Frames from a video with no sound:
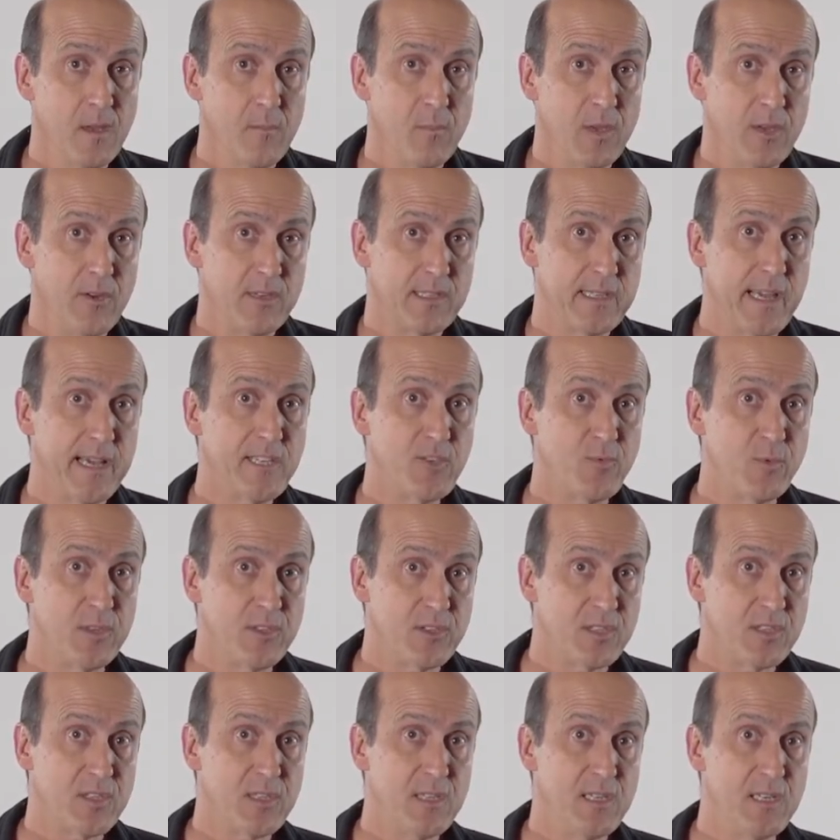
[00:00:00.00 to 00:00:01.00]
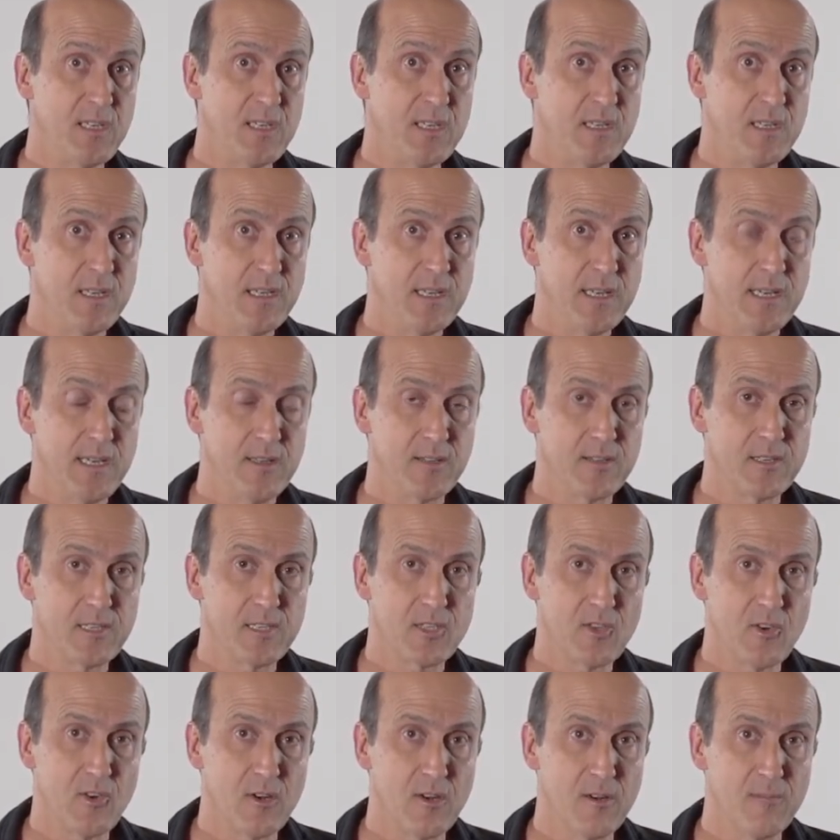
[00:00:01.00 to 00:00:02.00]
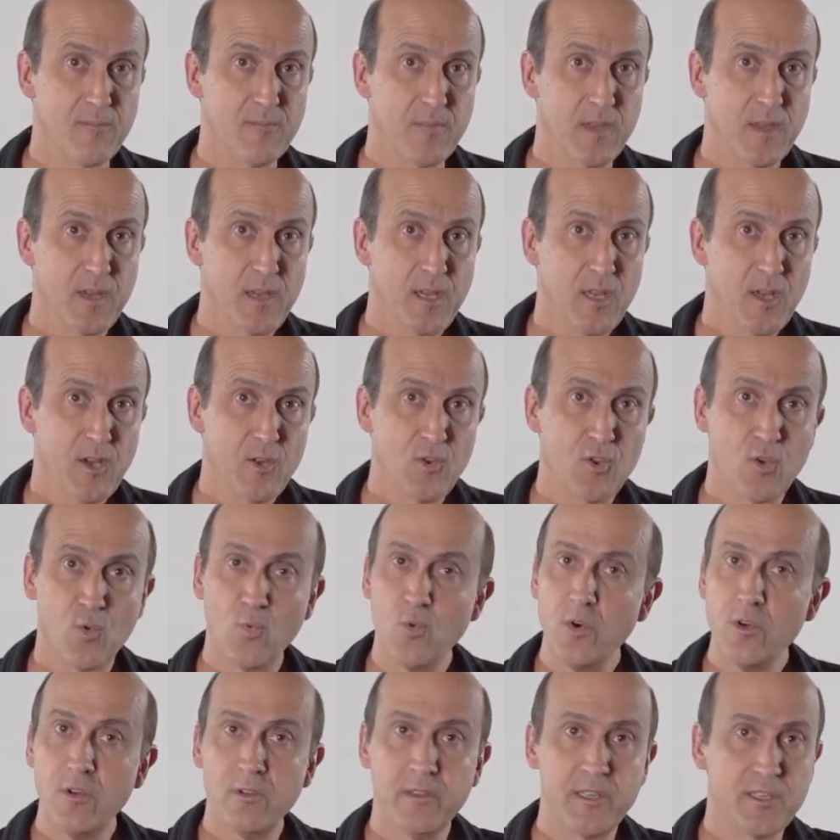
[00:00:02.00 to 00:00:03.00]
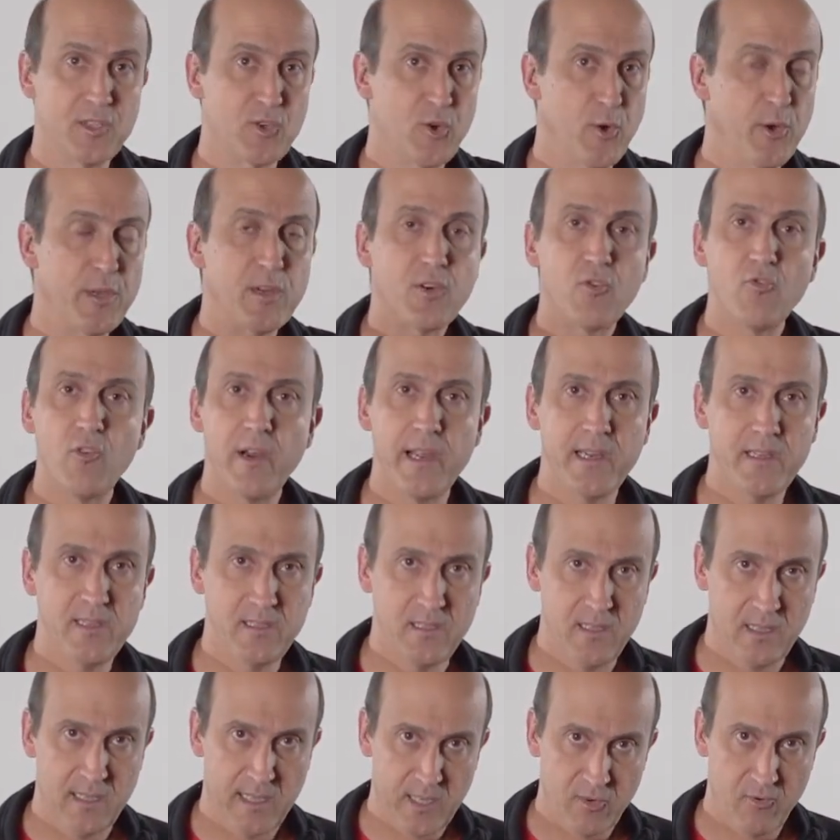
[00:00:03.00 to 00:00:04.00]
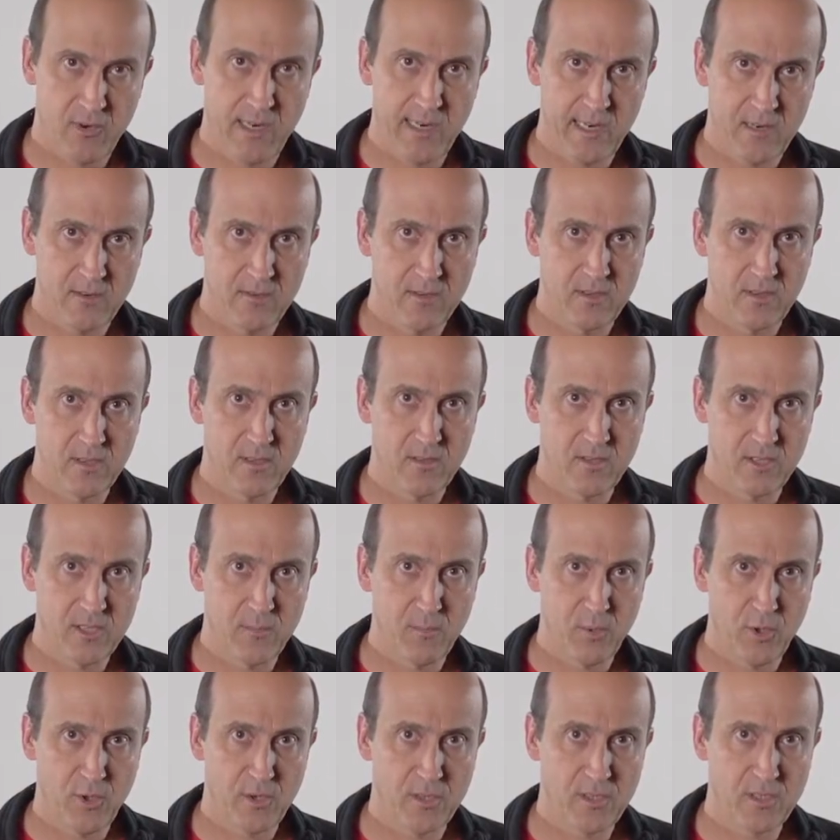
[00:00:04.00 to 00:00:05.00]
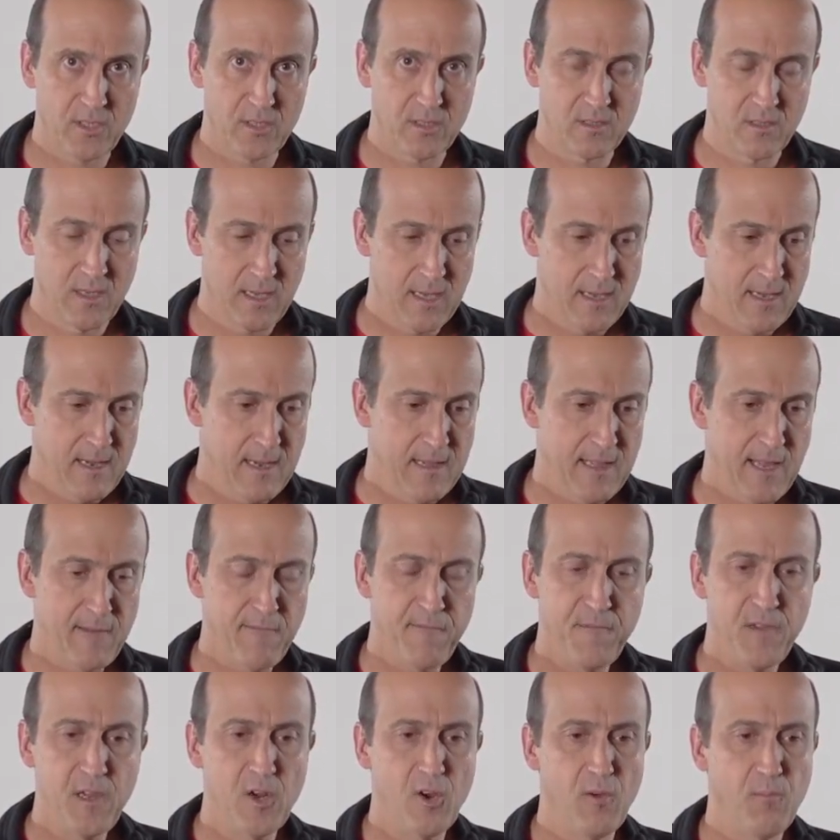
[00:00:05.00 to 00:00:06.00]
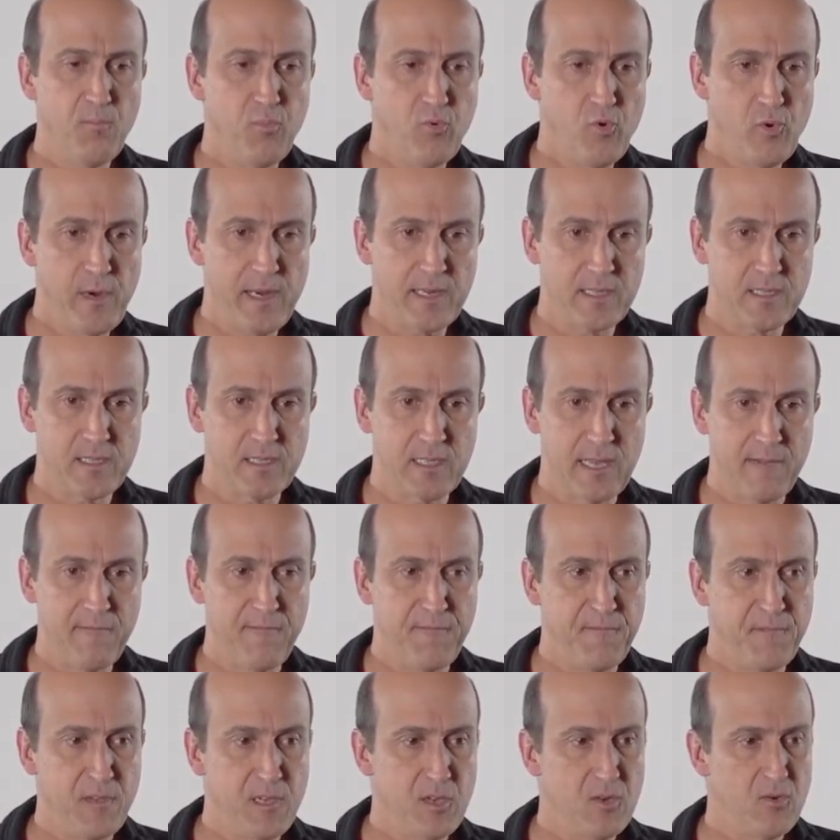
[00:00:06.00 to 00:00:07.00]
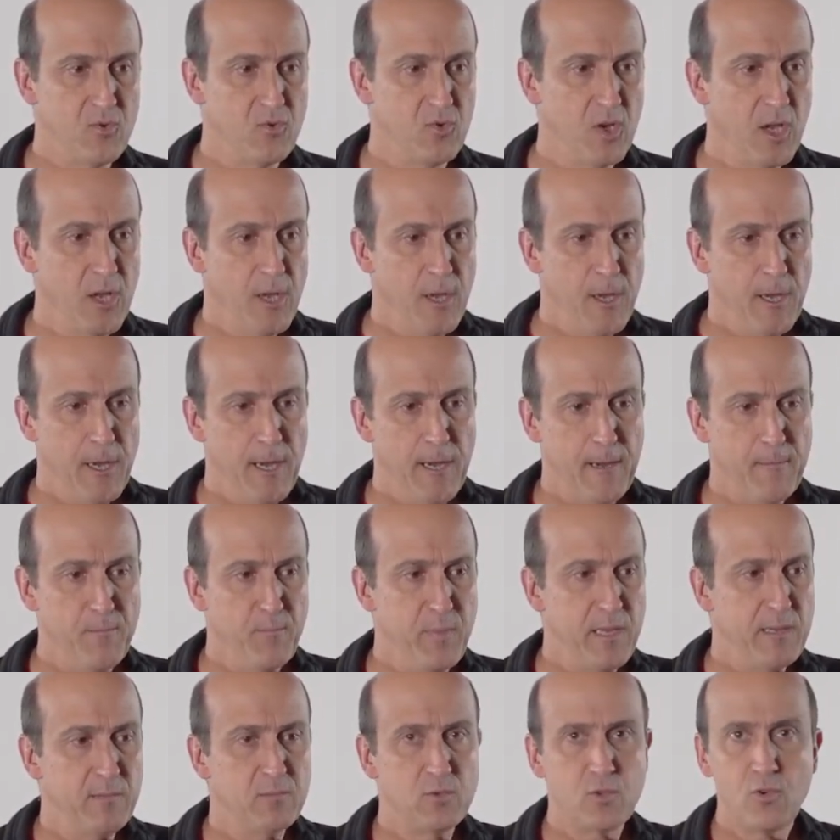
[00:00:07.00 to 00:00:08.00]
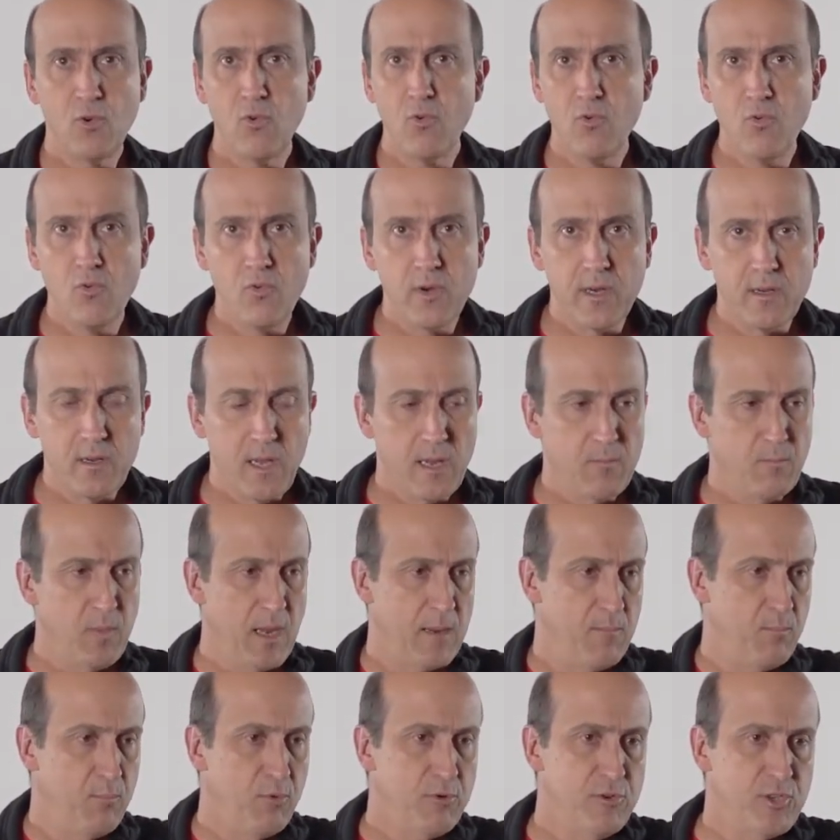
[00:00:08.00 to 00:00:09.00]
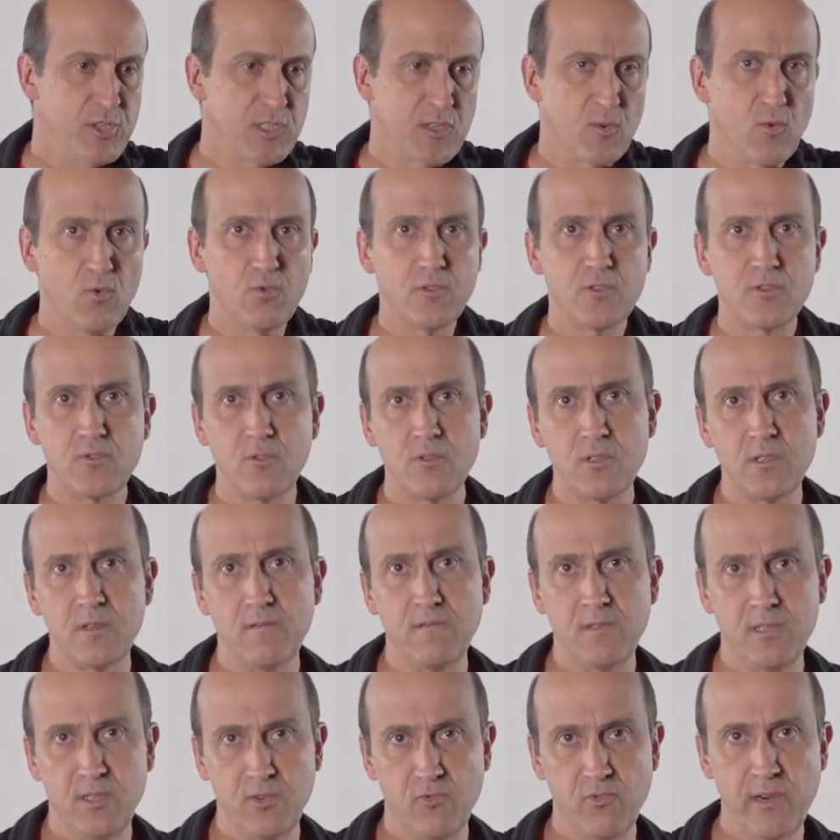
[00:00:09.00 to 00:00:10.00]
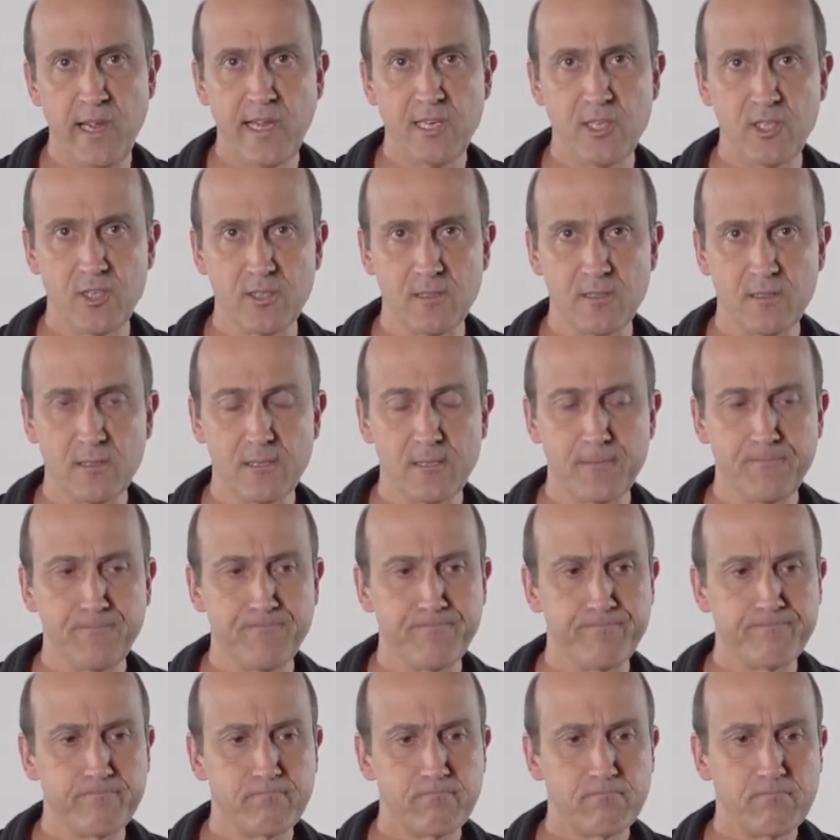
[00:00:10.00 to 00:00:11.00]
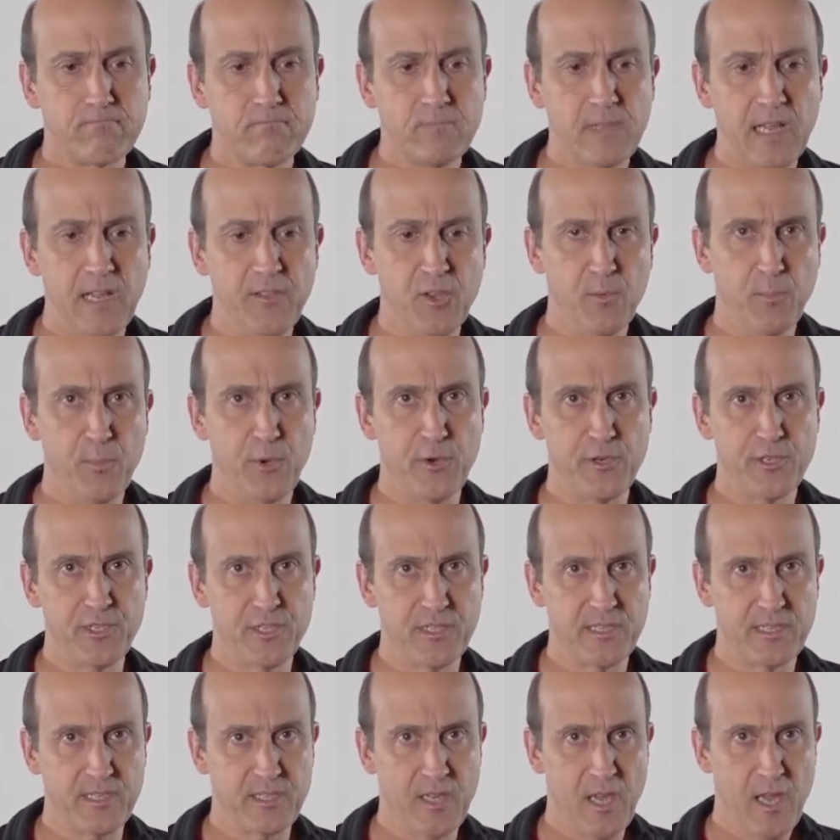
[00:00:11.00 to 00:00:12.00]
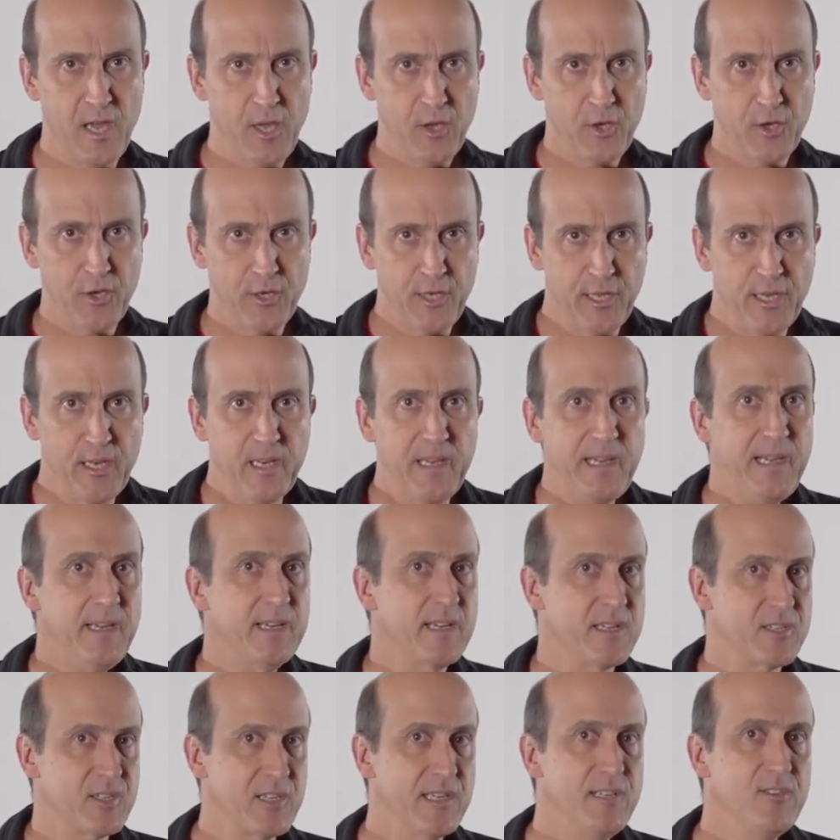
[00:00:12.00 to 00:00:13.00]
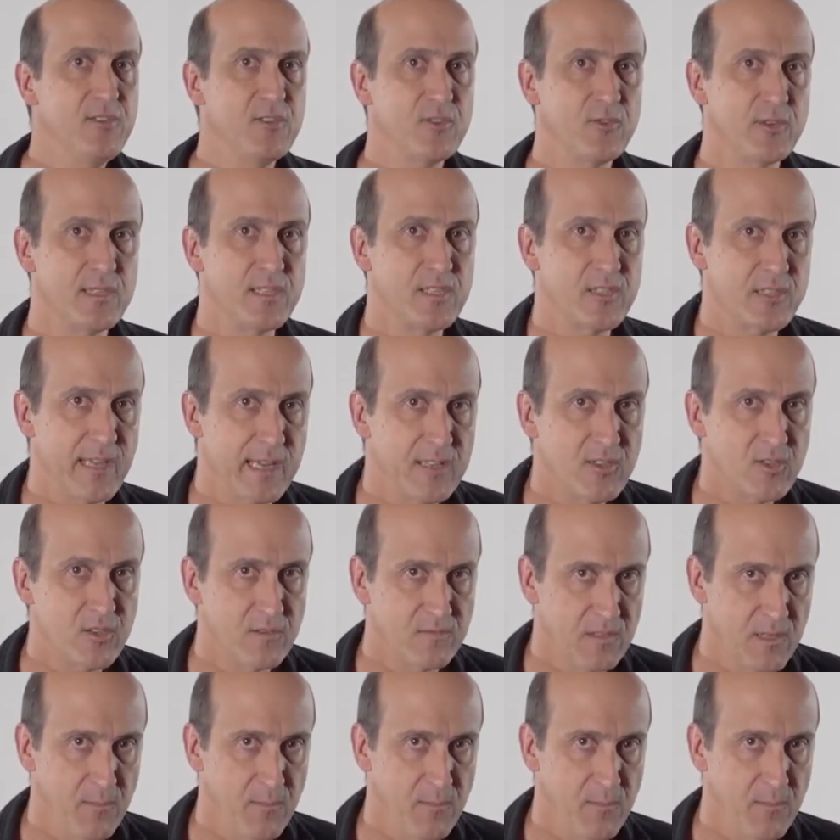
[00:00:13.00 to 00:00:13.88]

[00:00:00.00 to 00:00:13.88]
Because as we'll see in the psalm, the world is going crazy around this person. They feel oppressed. They feel being torn and pushed in all sorts of directions. And the person is going to lead us into a sense of